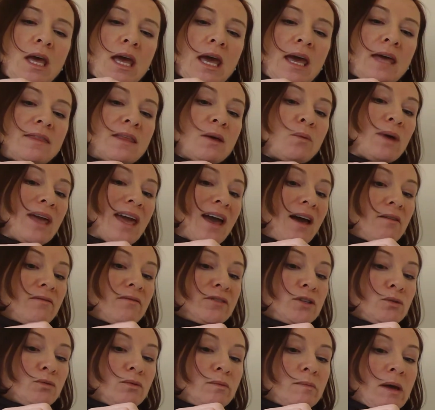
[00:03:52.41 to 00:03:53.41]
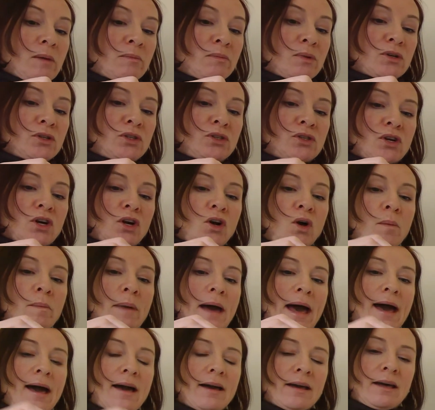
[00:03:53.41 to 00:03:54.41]
And then we have to remember, circle
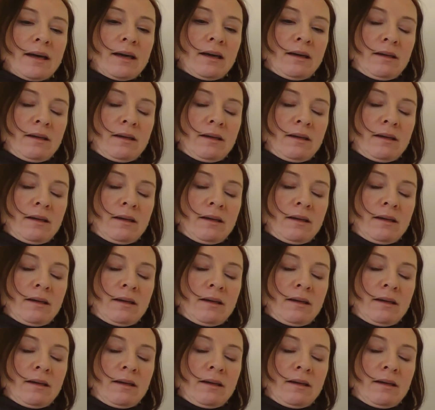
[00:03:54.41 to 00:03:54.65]
back